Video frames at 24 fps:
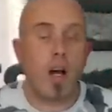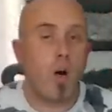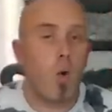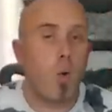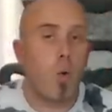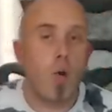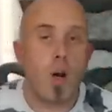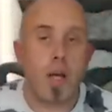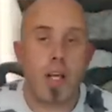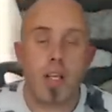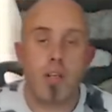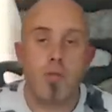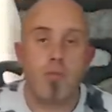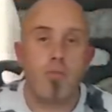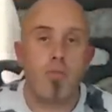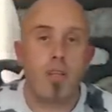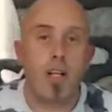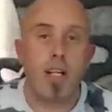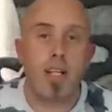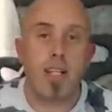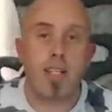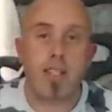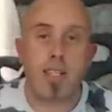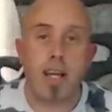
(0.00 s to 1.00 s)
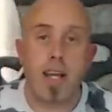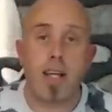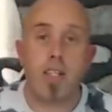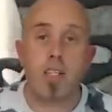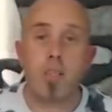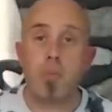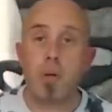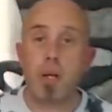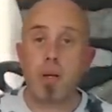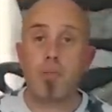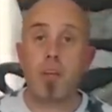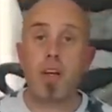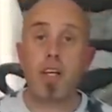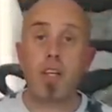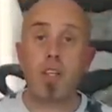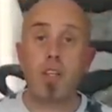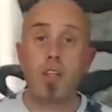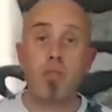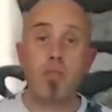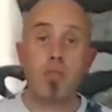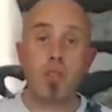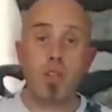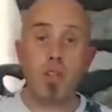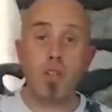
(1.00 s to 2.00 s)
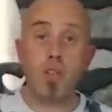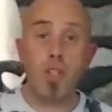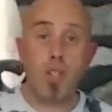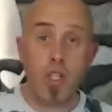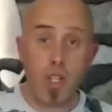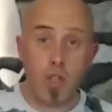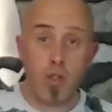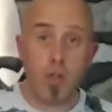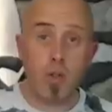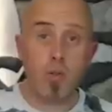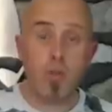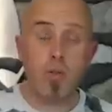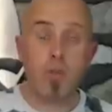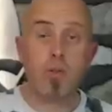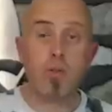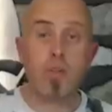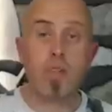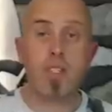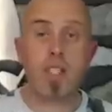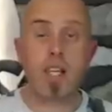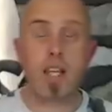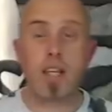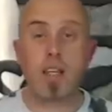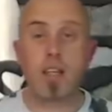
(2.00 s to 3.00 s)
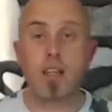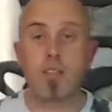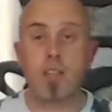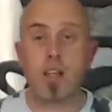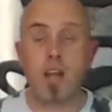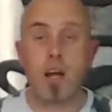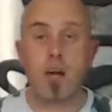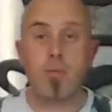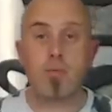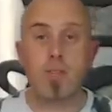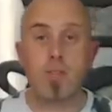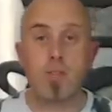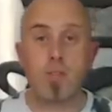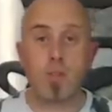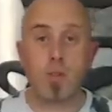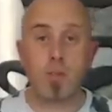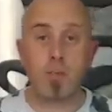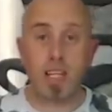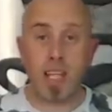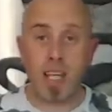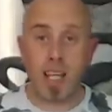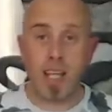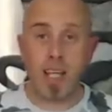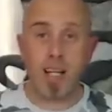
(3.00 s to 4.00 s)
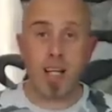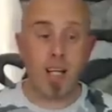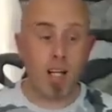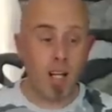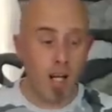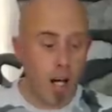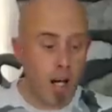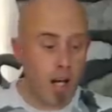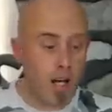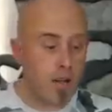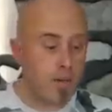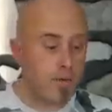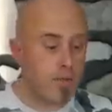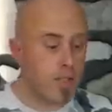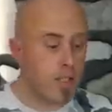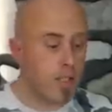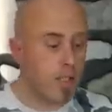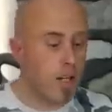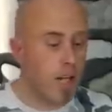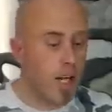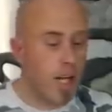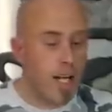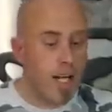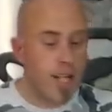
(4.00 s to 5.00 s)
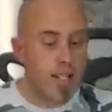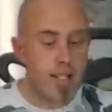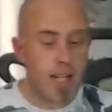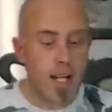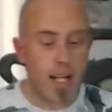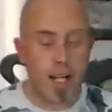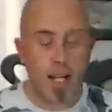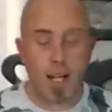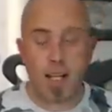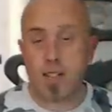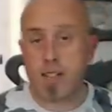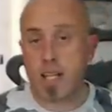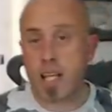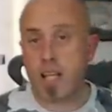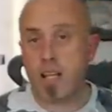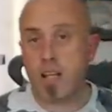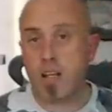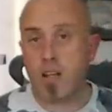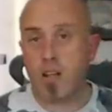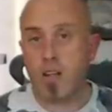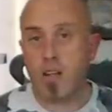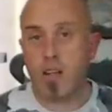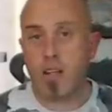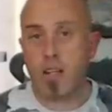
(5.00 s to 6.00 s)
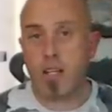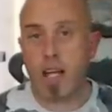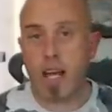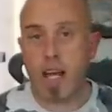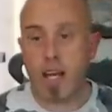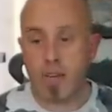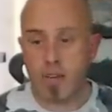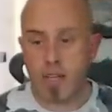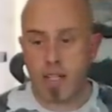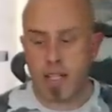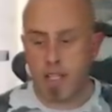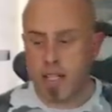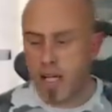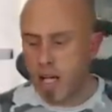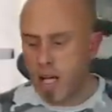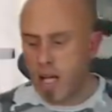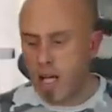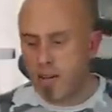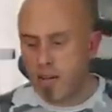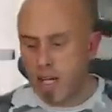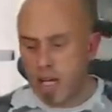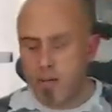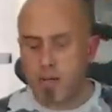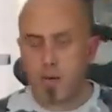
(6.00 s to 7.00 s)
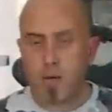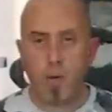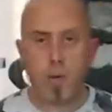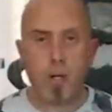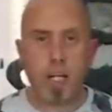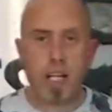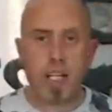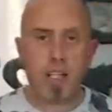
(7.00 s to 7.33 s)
All I can really say is a big thank you to you for taking the time to join me here live to say take a look at the, they've called